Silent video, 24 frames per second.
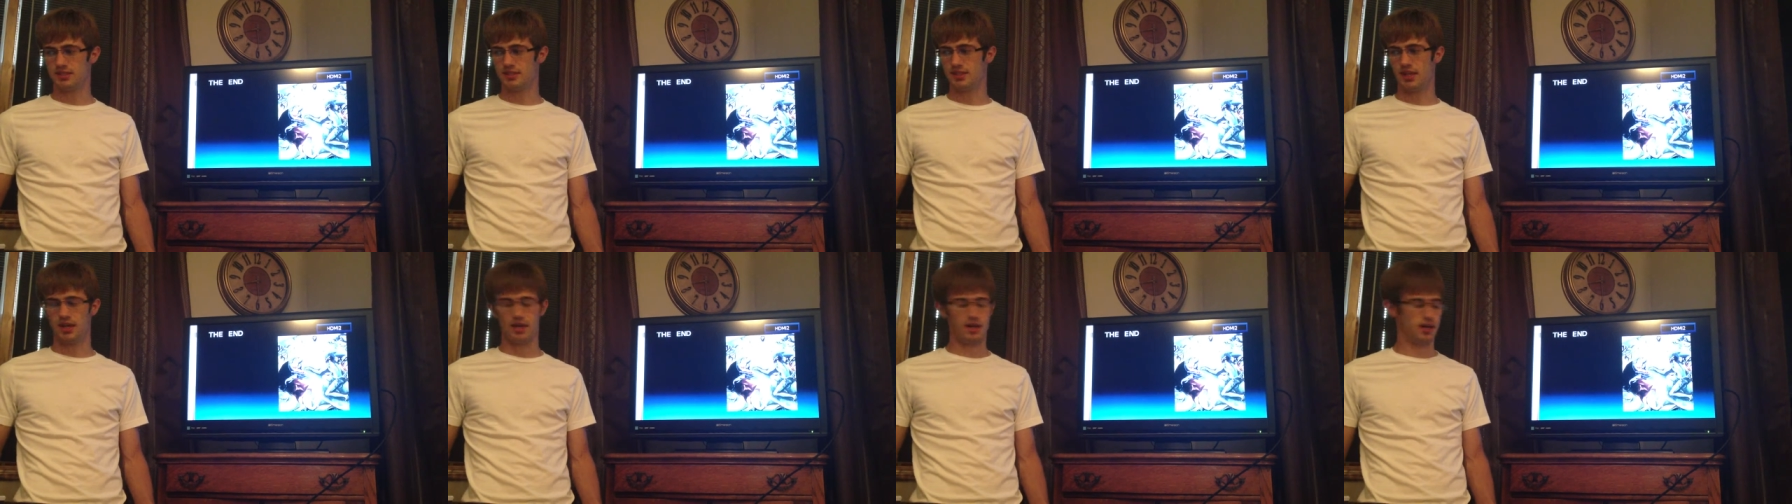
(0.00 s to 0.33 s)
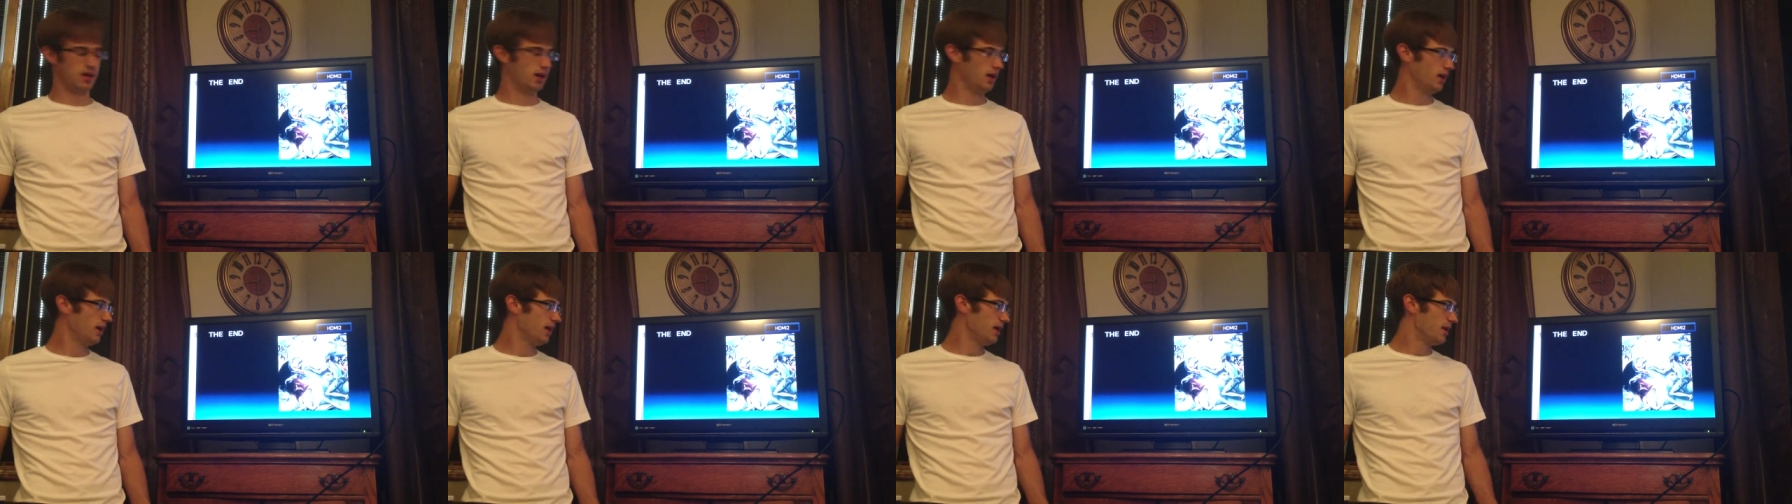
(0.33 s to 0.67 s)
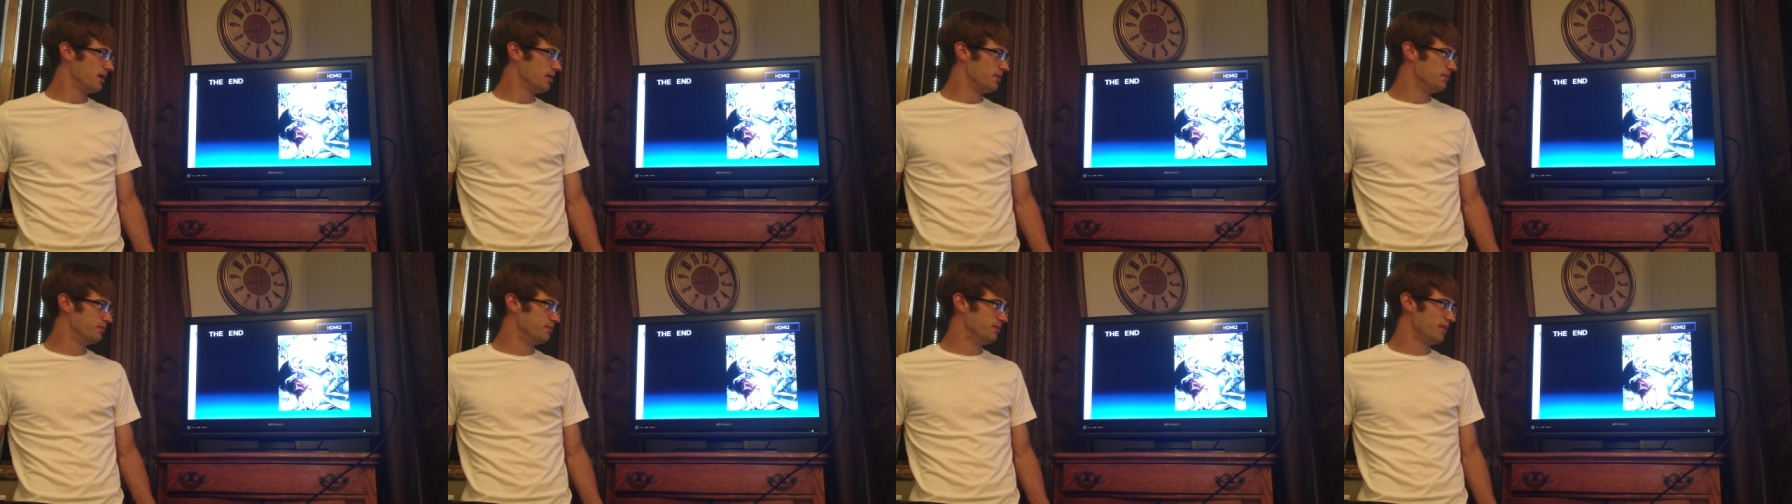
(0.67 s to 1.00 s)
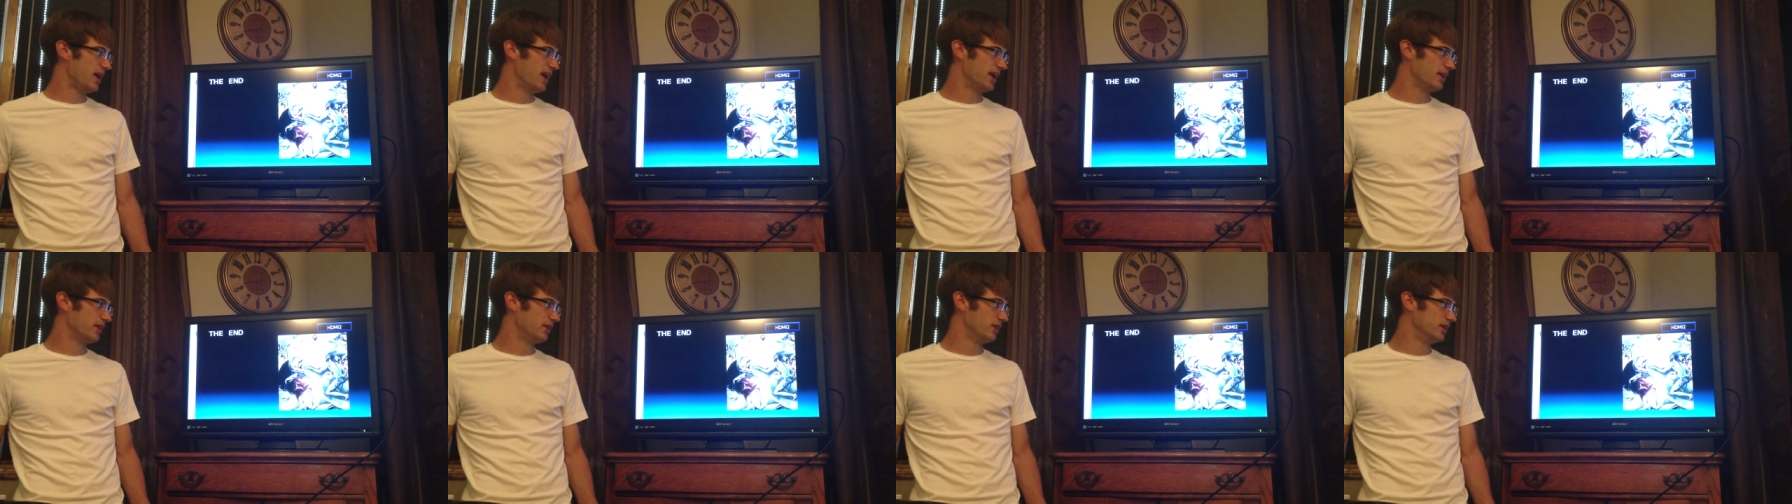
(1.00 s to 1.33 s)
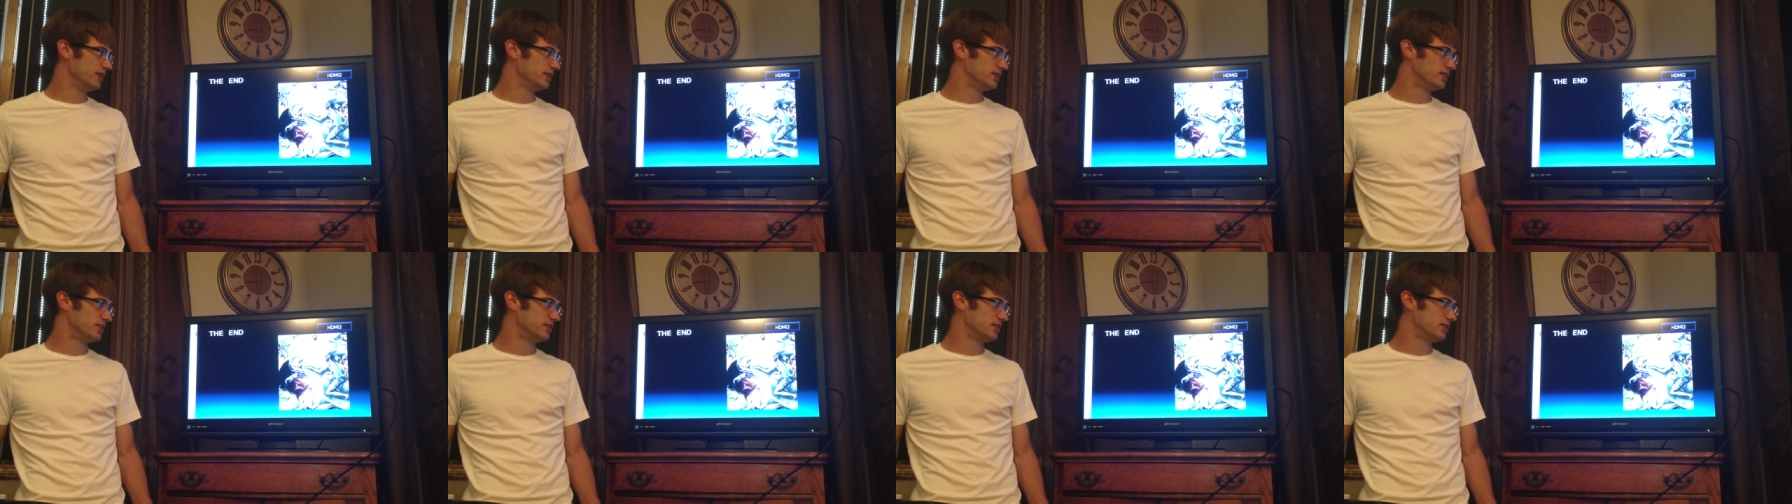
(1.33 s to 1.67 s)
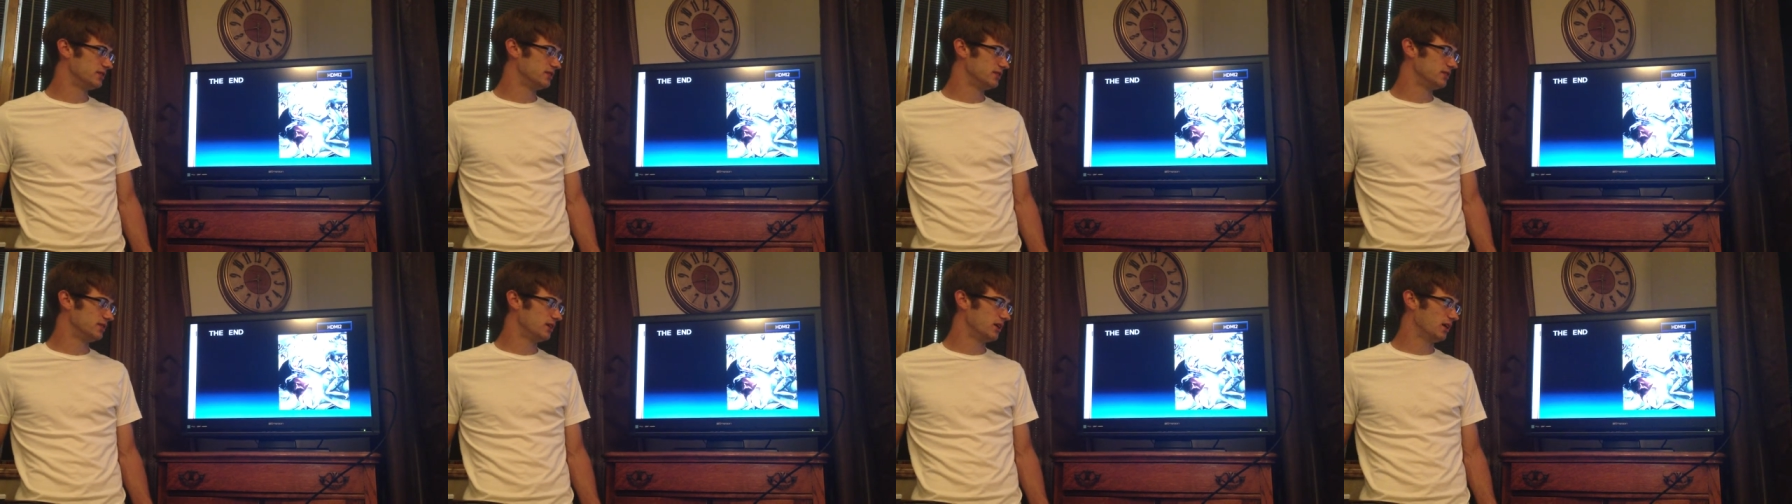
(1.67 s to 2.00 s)
the mannerist
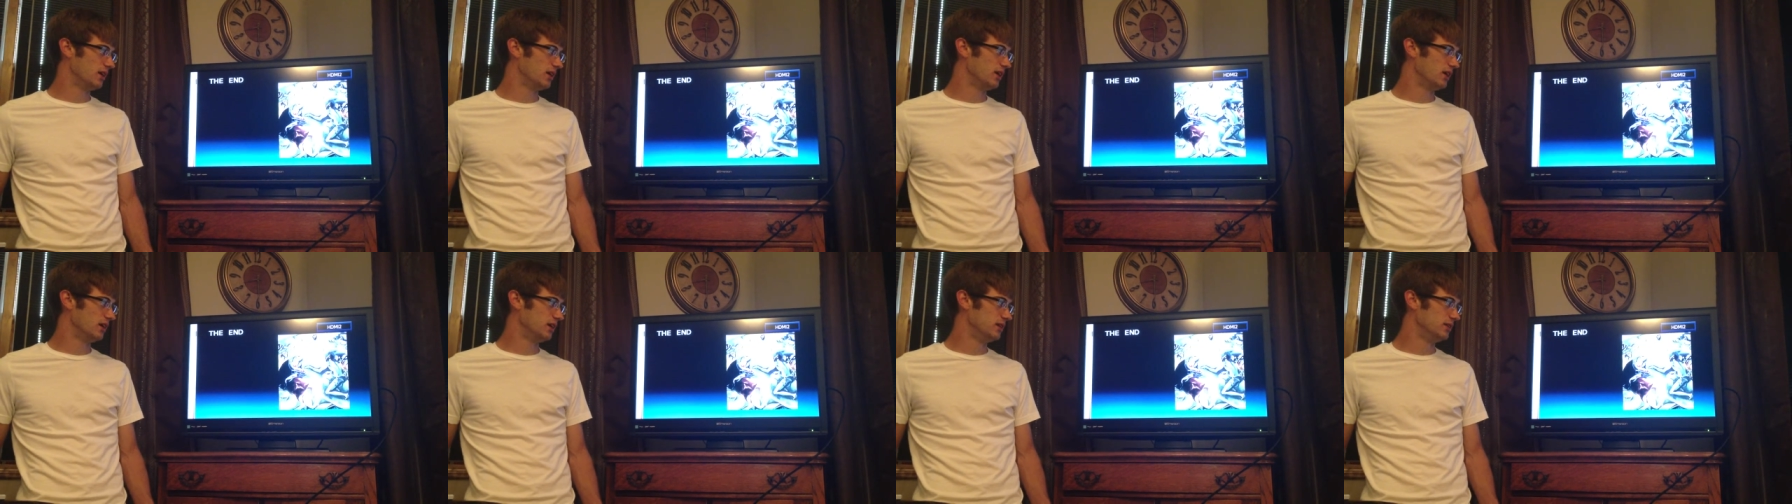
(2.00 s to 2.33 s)
uh,